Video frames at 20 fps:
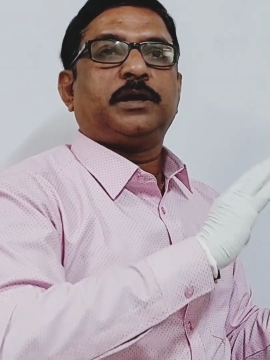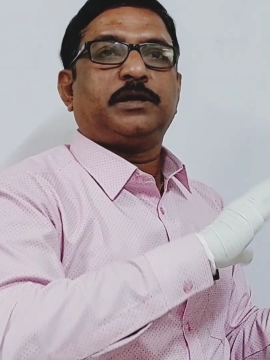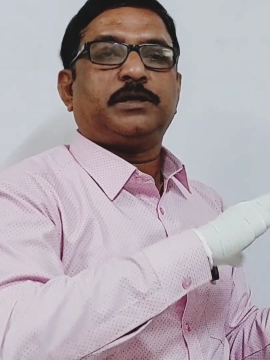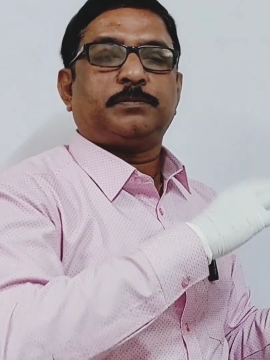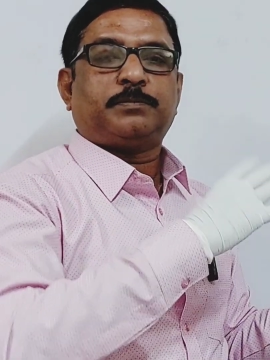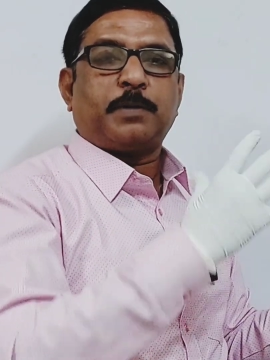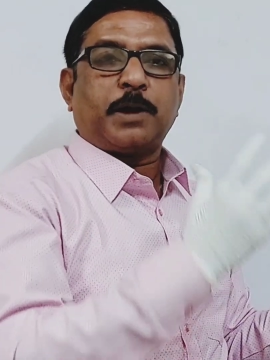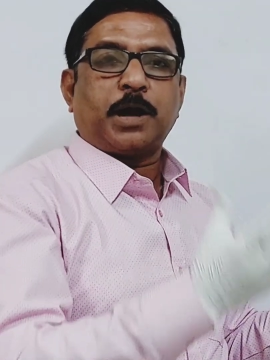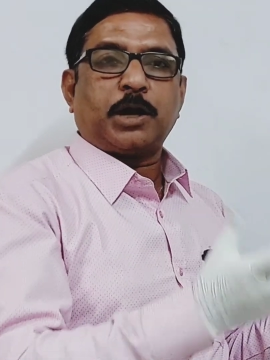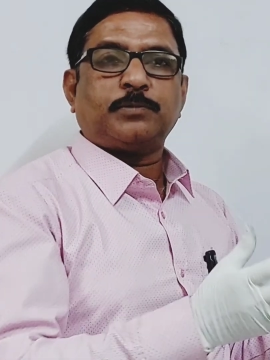
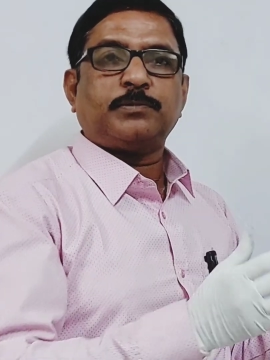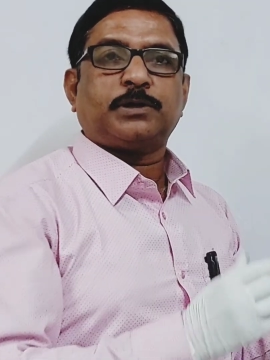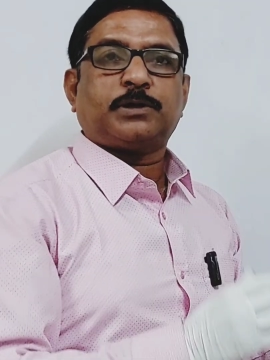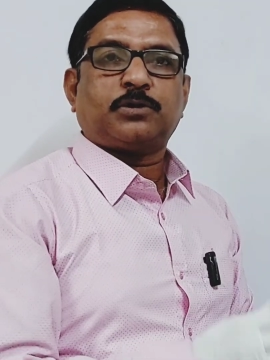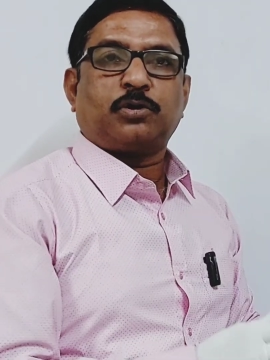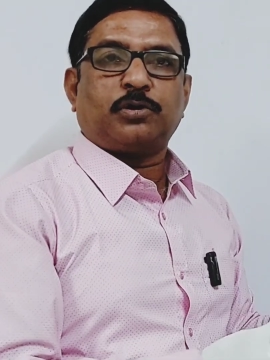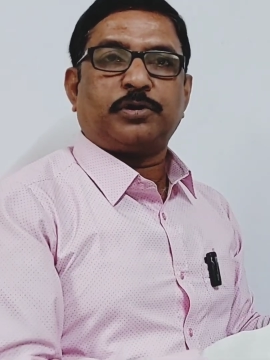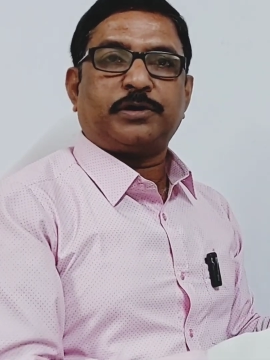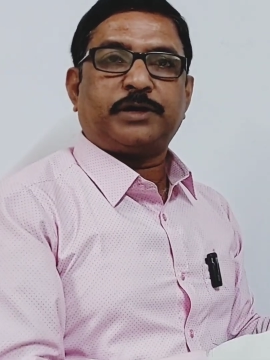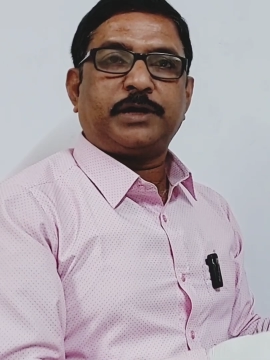the part of the
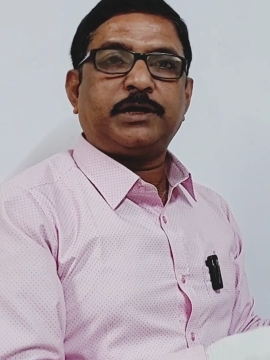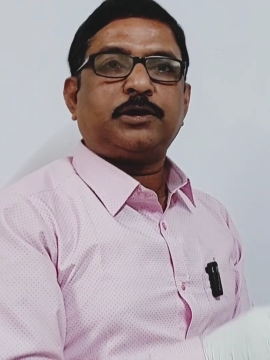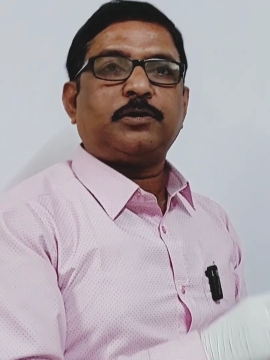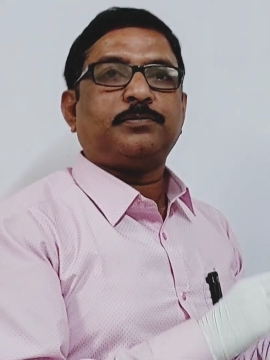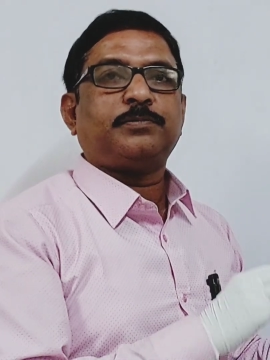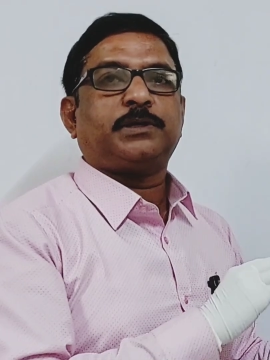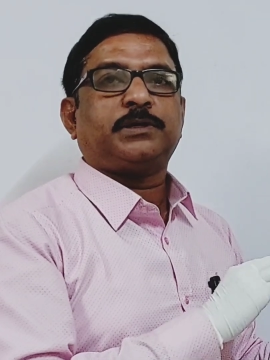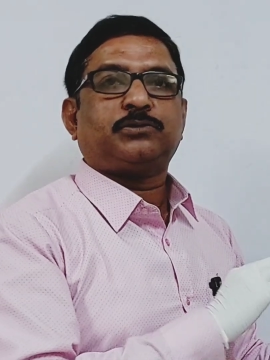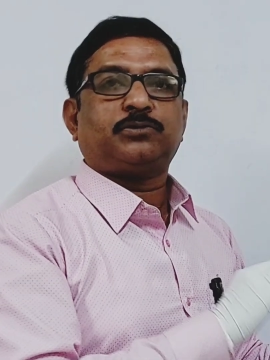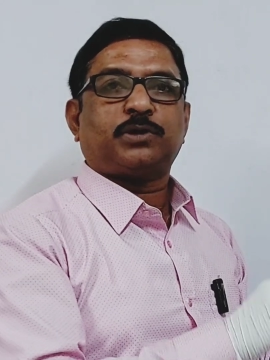content
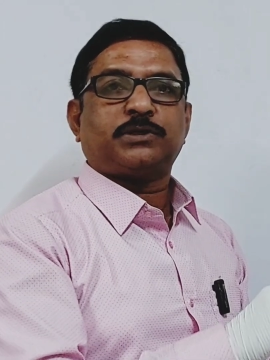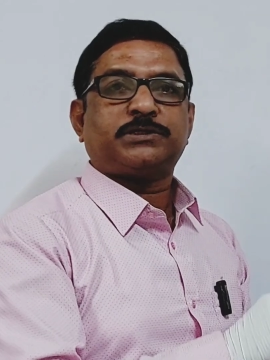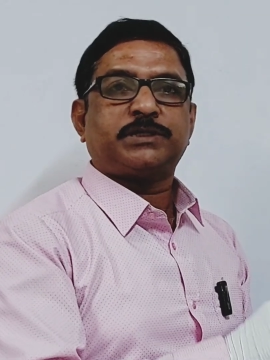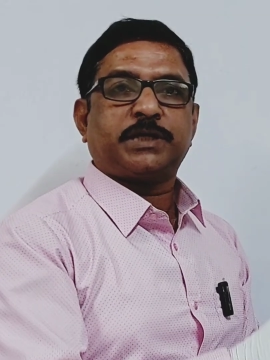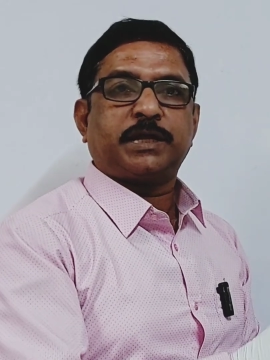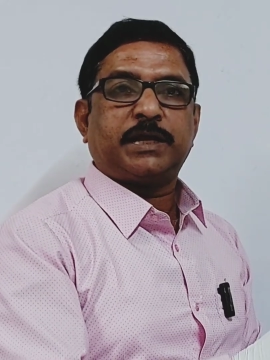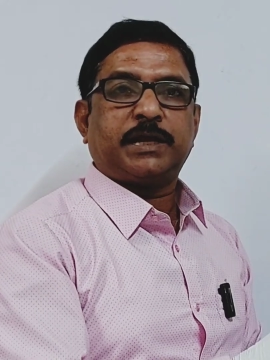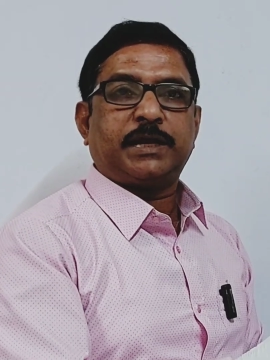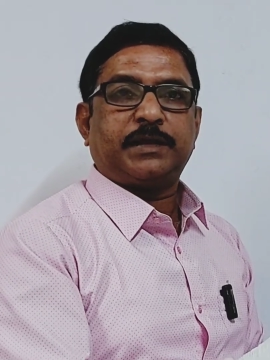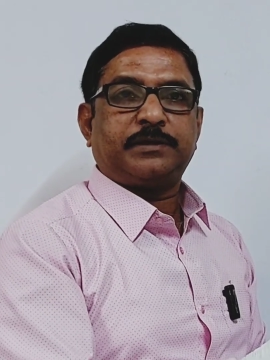of the
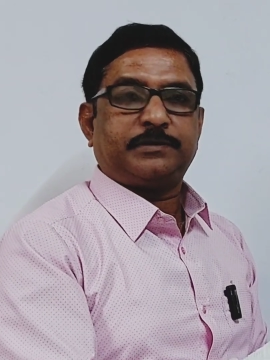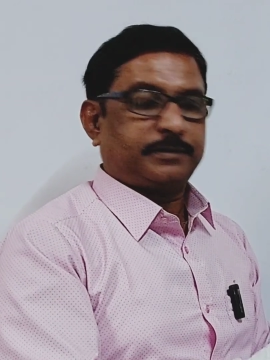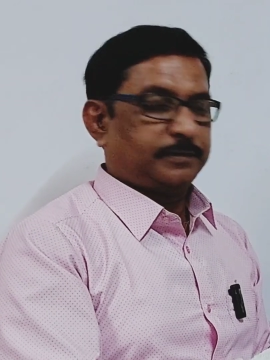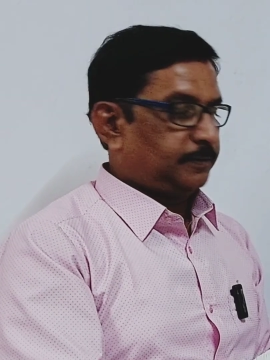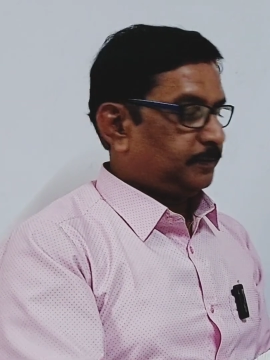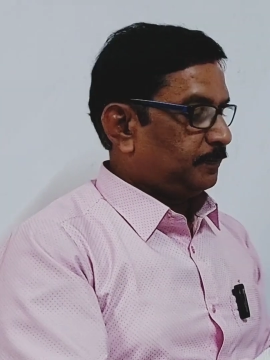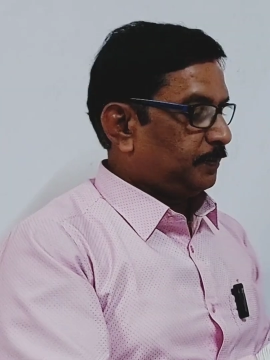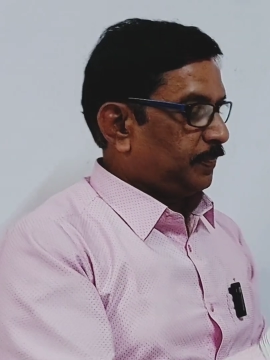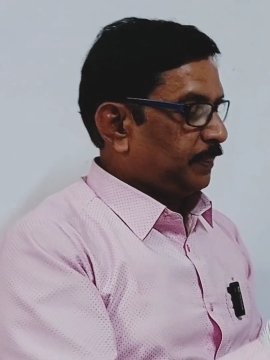thoracic inlet.